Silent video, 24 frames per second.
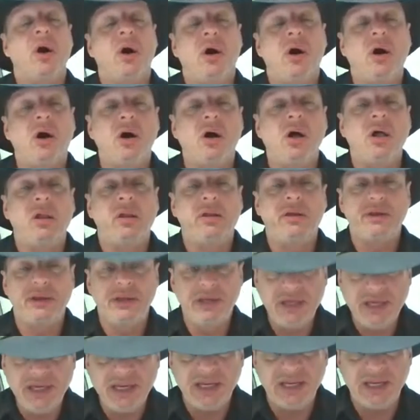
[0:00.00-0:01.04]
all
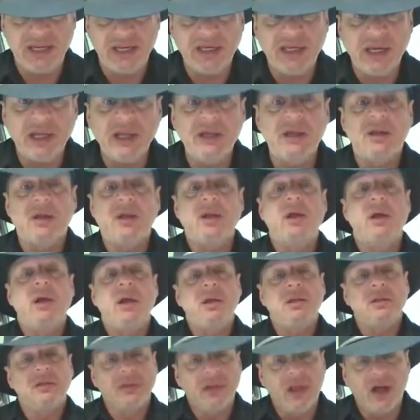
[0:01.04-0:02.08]
need
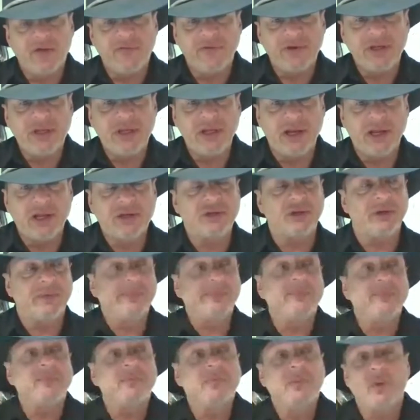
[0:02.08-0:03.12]
love and connection.
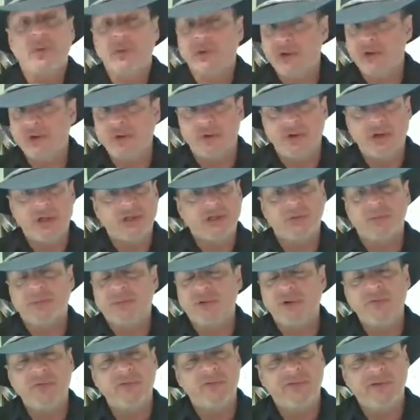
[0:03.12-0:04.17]
We do. It's a
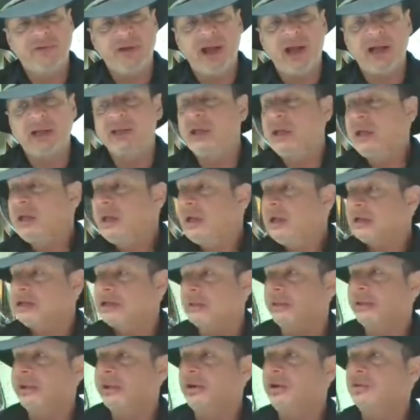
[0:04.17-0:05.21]
proven fact.
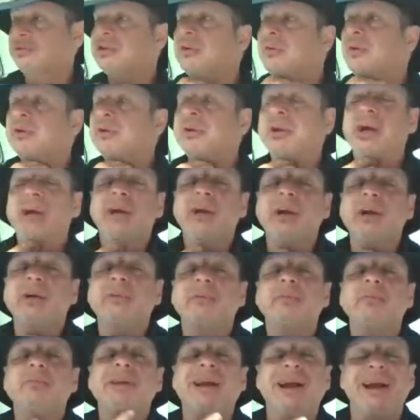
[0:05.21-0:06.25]
Some of the notes I wrote down
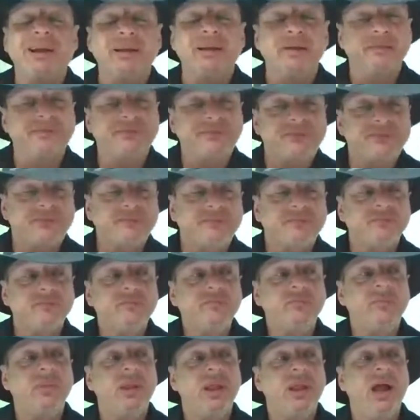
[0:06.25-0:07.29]
here
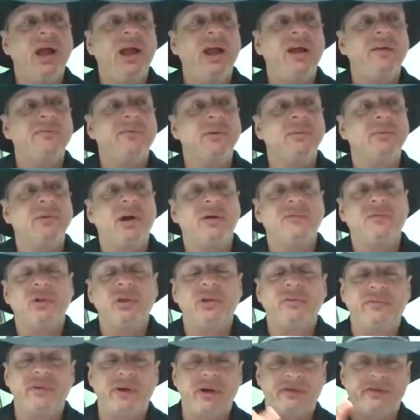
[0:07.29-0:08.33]
I've
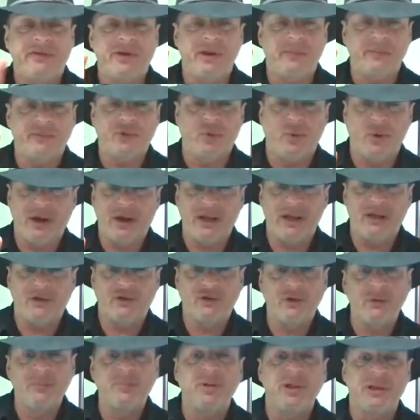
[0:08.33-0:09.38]
only verified them twice in
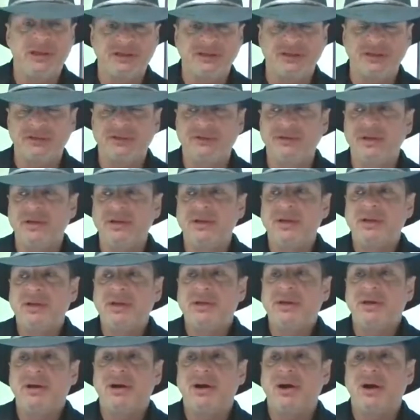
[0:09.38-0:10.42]
2 places,
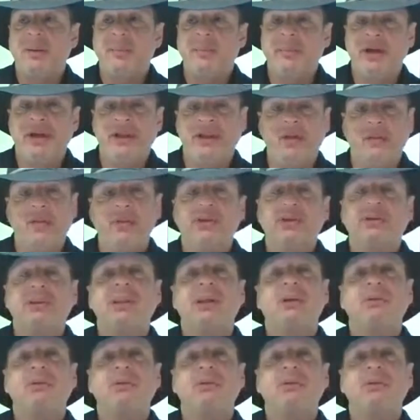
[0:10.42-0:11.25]
and they were